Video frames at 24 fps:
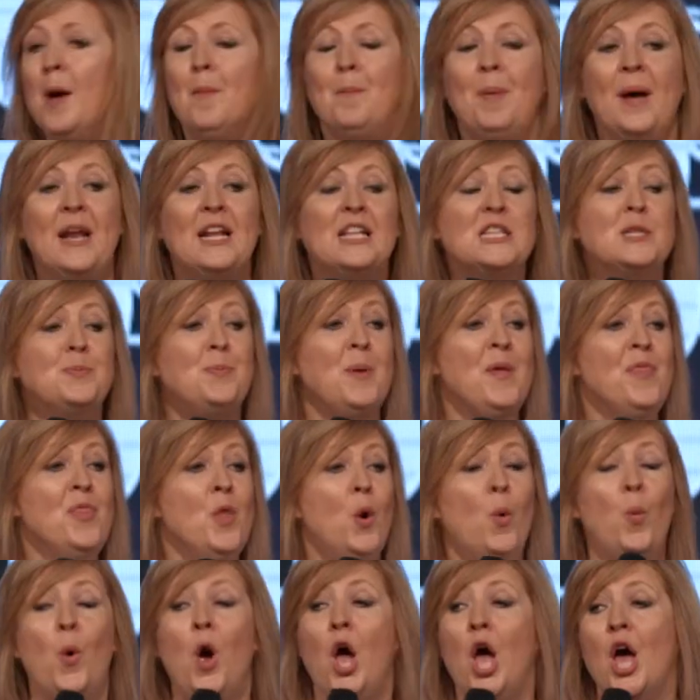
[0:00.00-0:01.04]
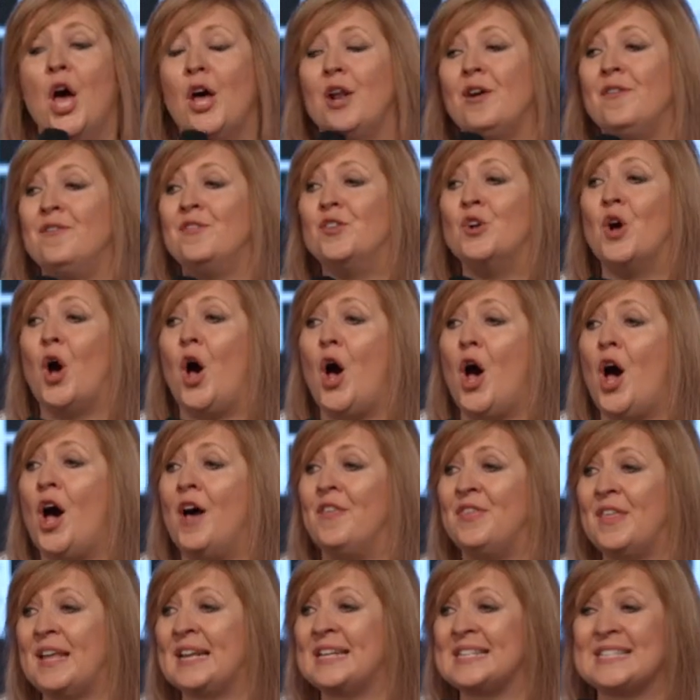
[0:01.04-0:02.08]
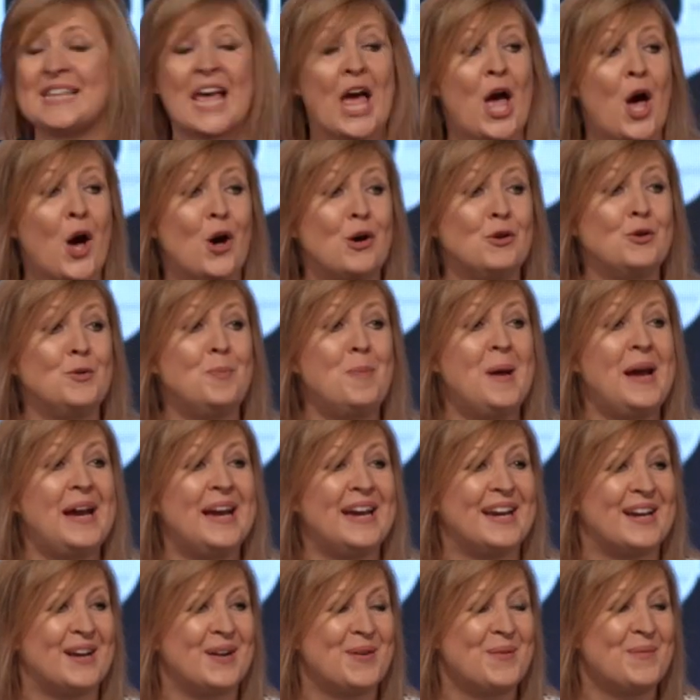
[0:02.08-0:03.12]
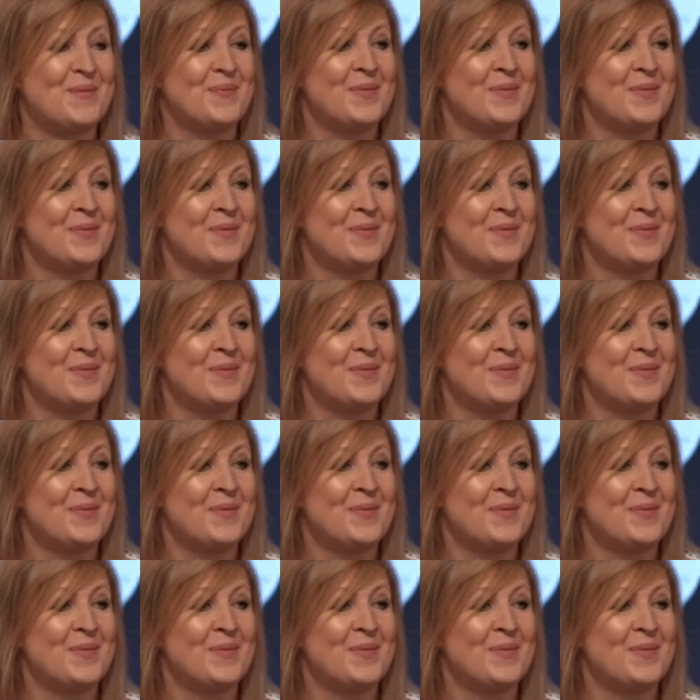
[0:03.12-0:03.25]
but it's been the Word of God that has held me.